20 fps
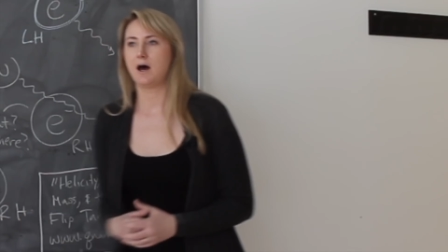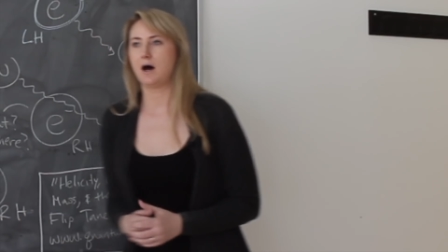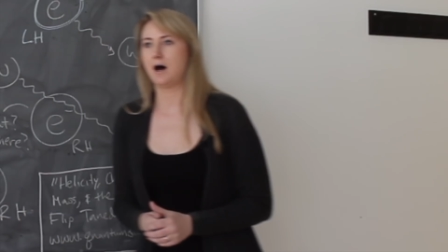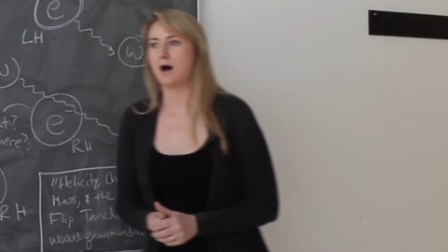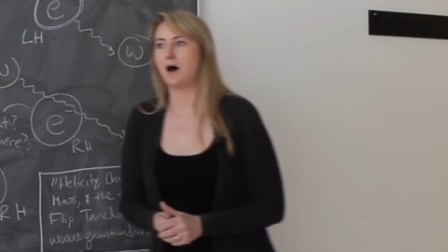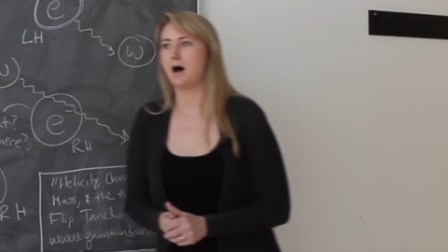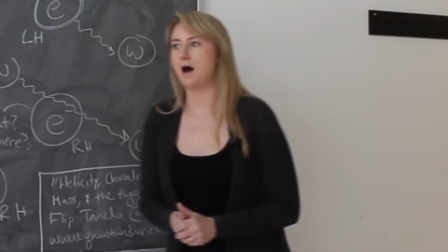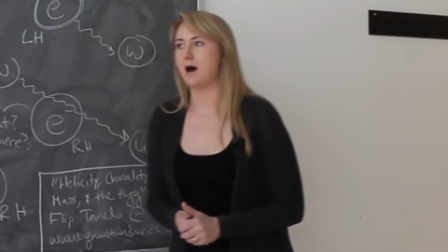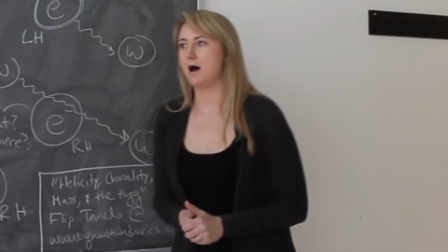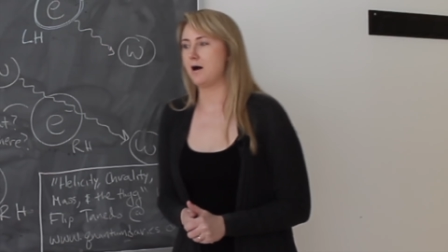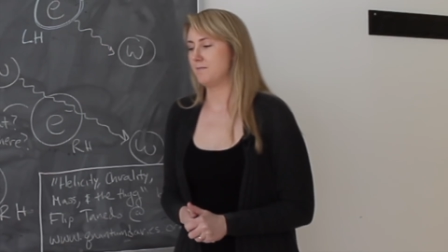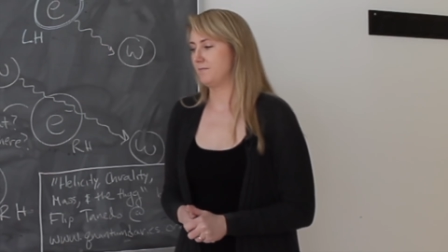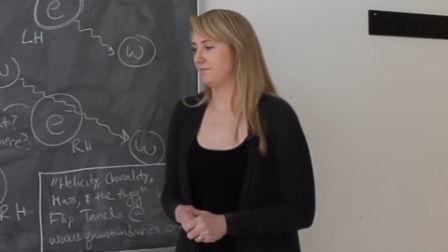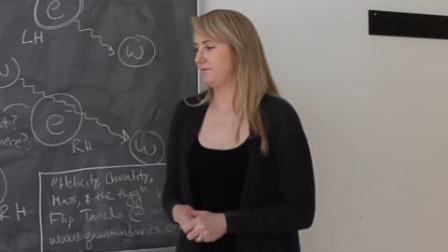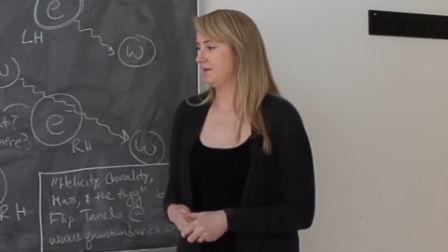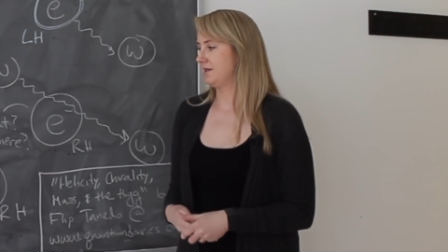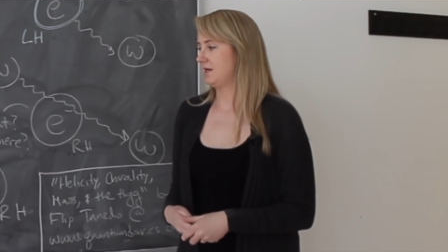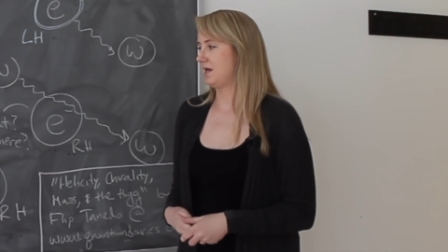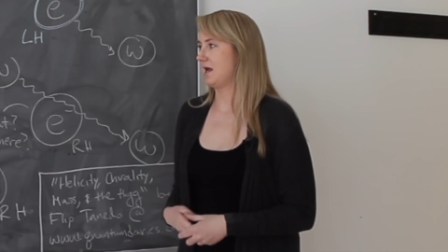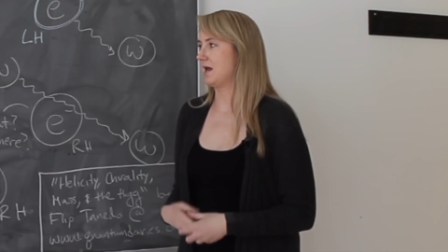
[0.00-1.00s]
Um,
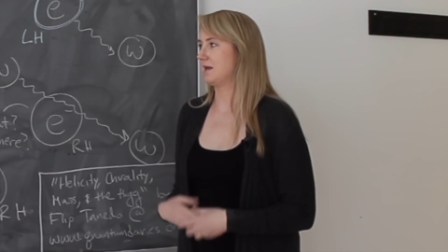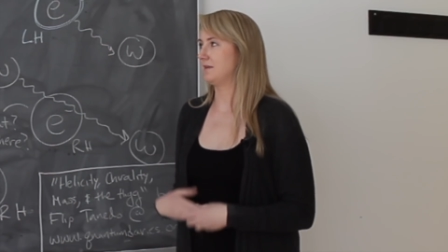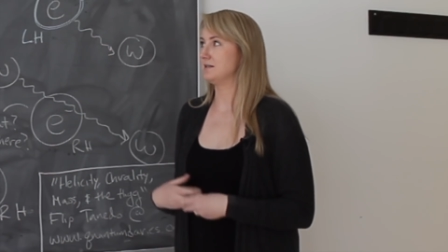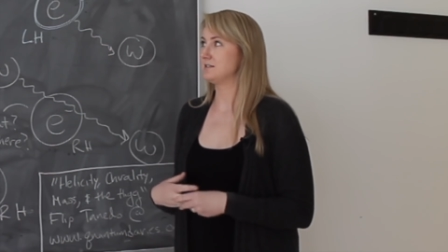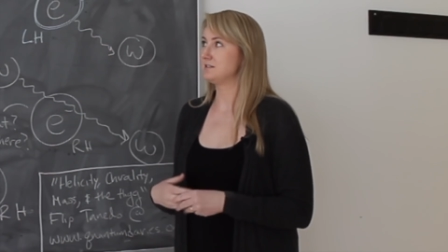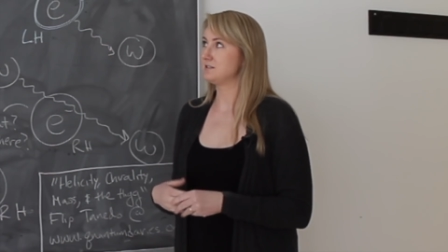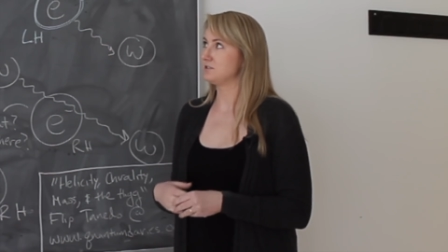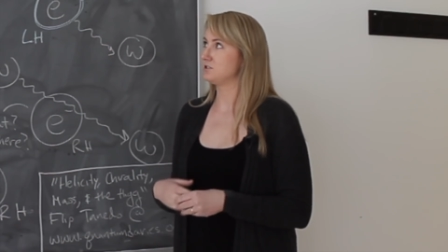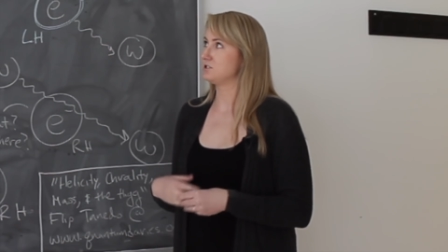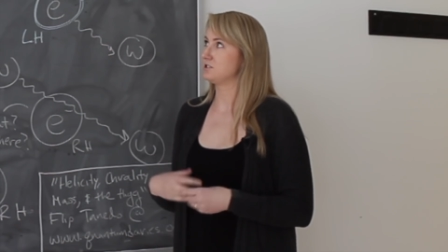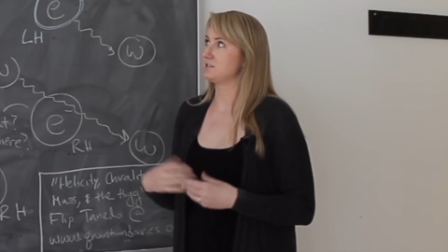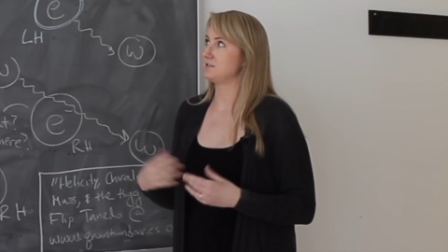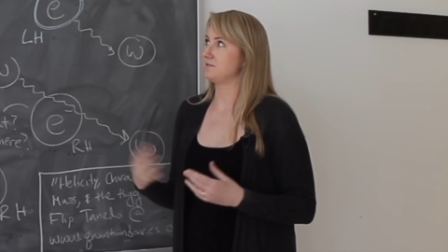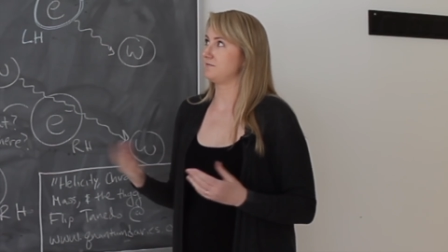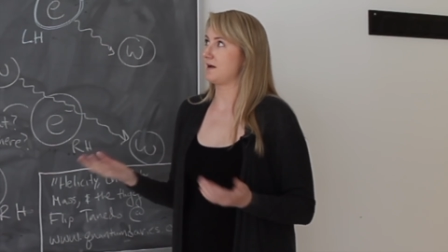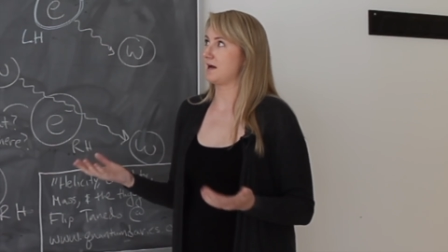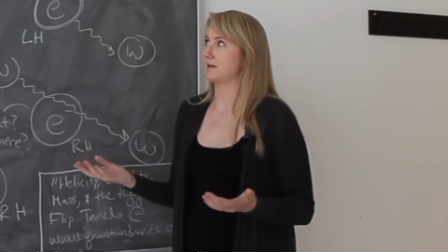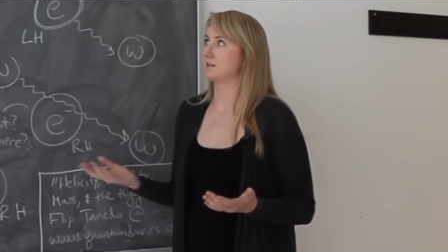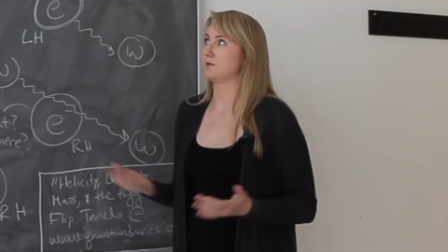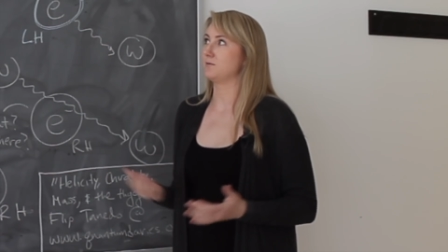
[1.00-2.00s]
and this is just a
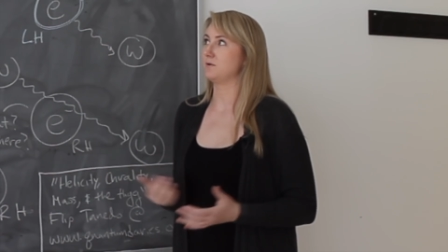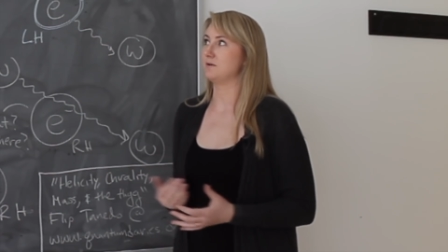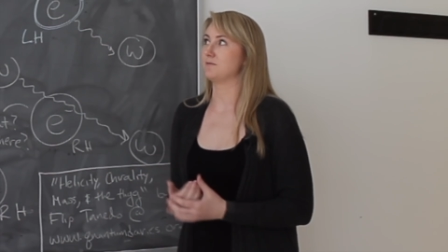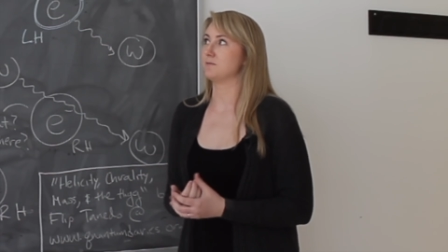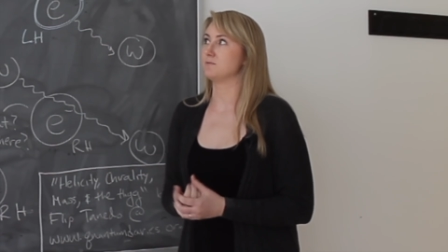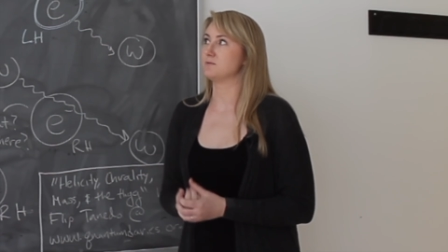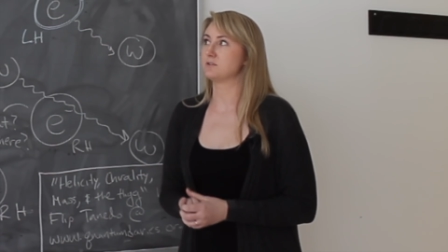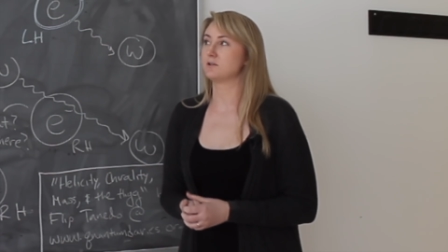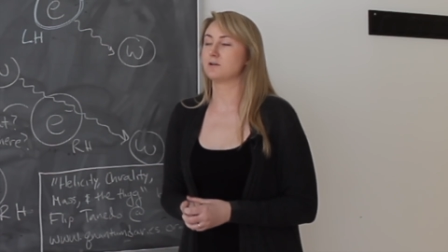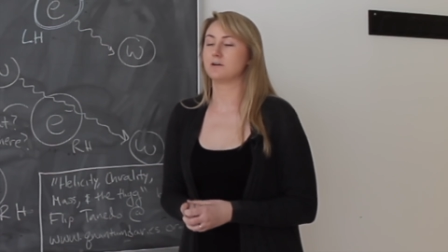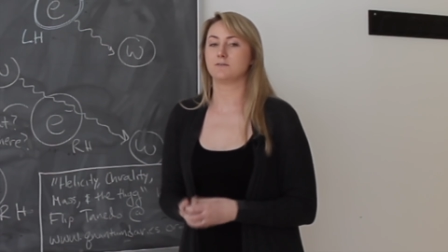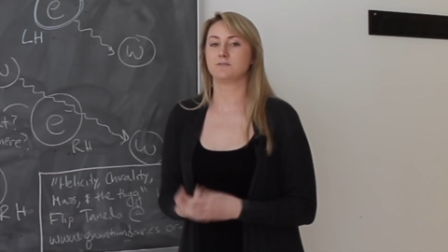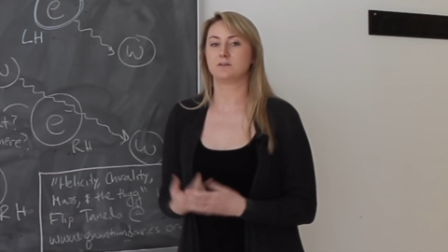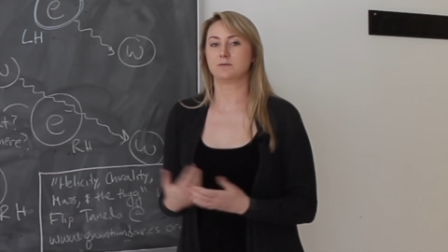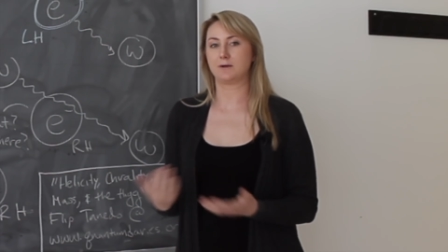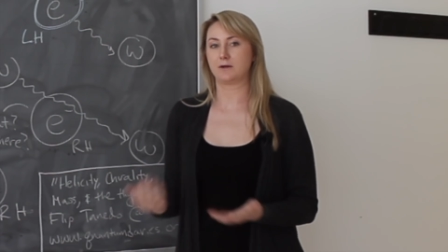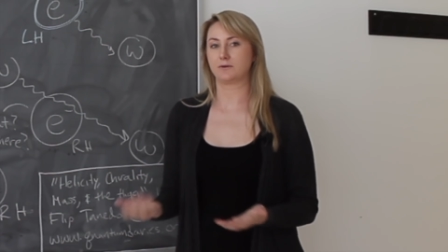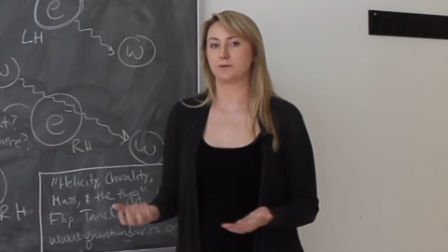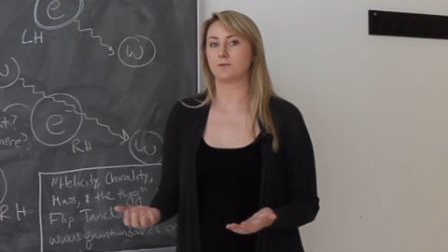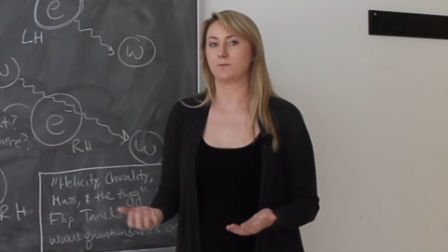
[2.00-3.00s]
fact that we've observed
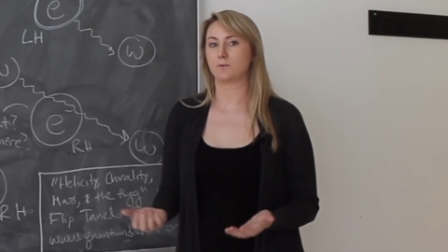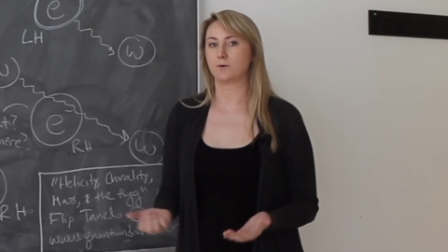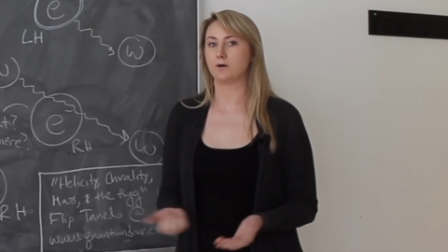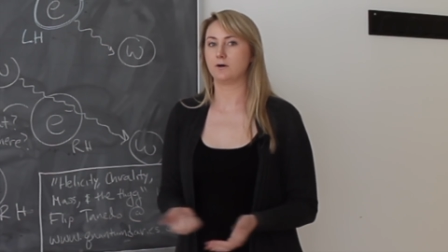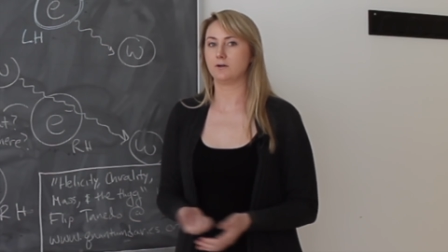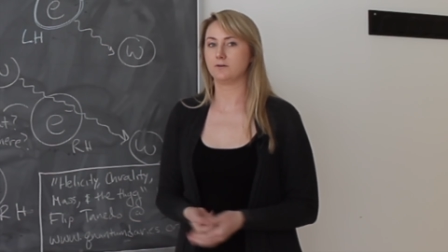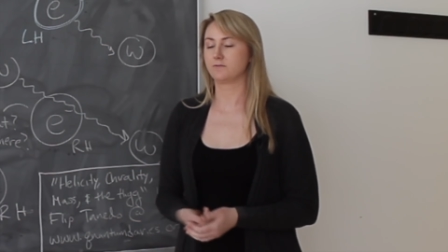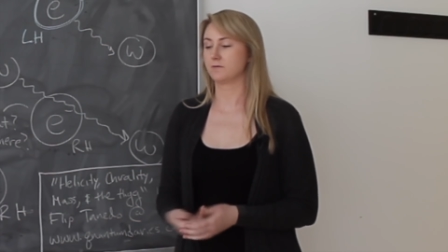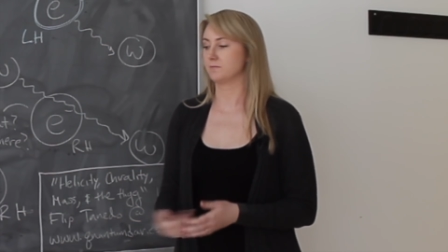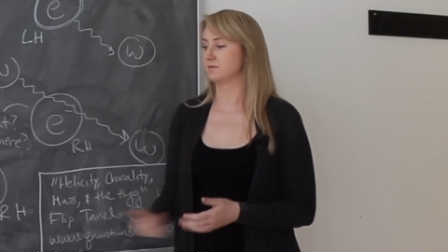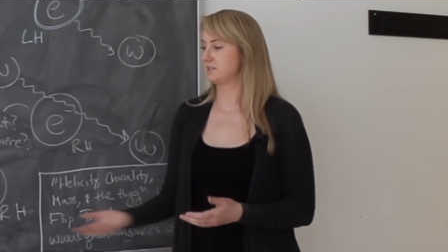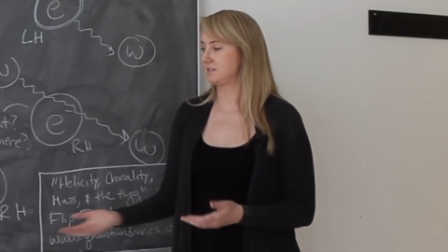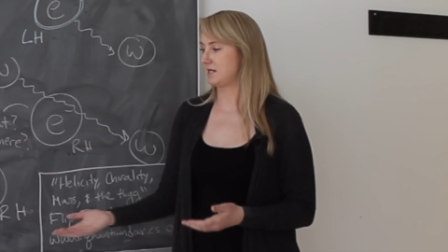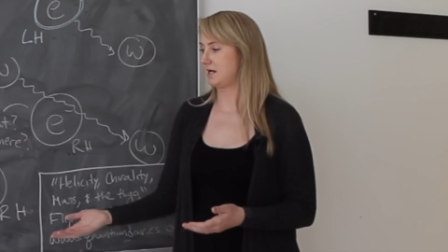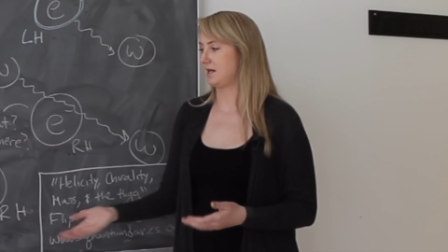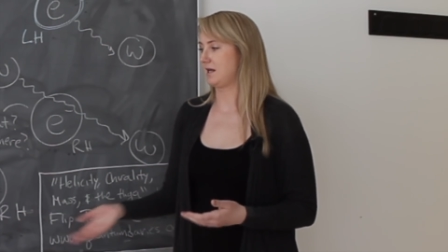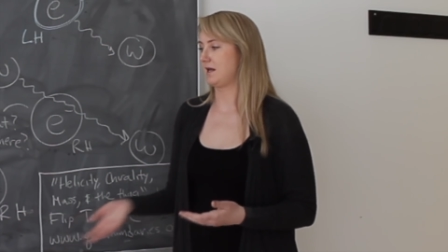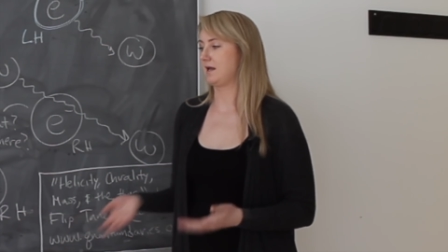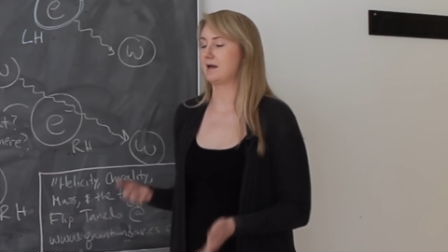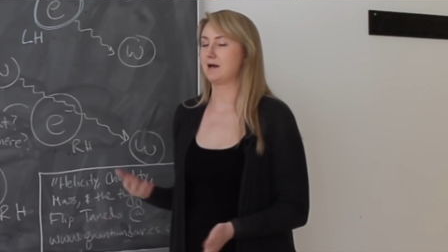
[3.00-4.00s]
about the world from
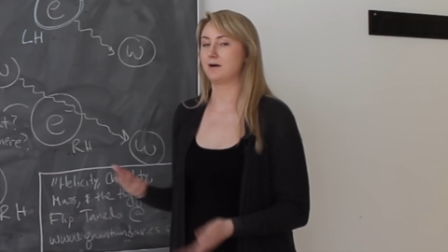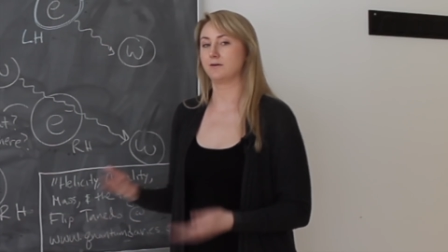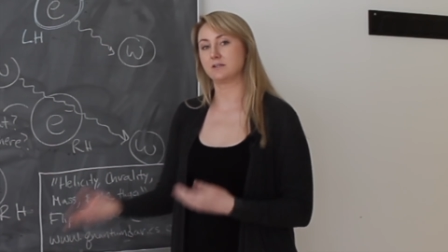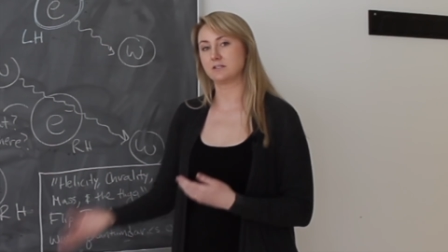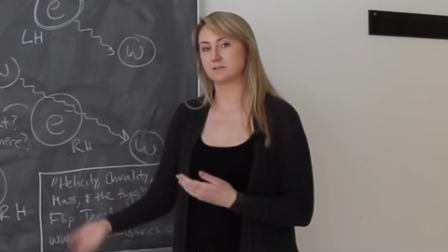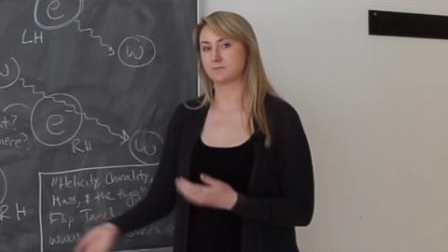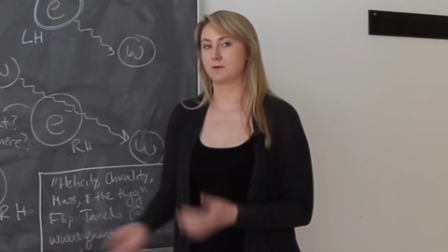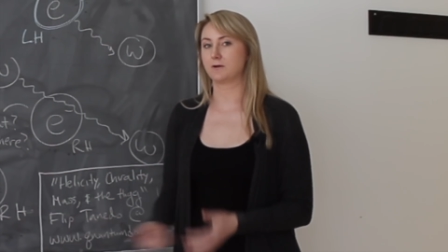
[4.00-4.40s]
studying how these